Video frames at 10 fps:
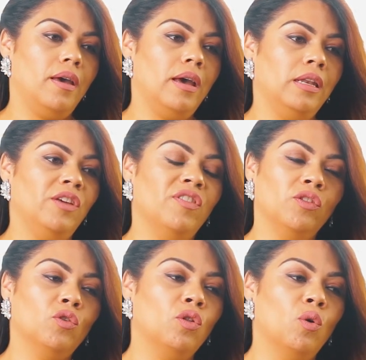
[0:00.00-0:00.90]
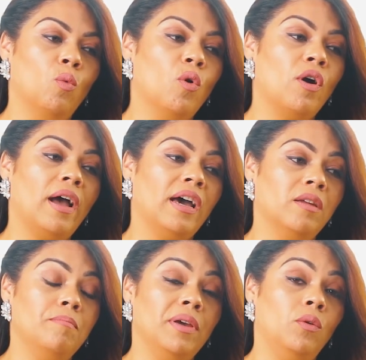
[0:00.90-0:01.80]
And even though the war
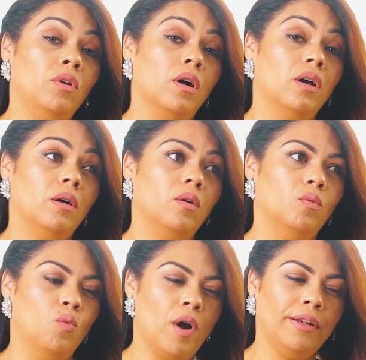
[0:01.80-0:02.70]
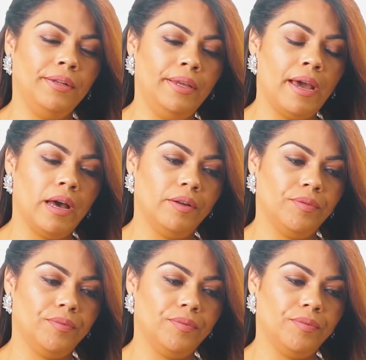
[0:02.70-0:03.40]
hadn't been won yet,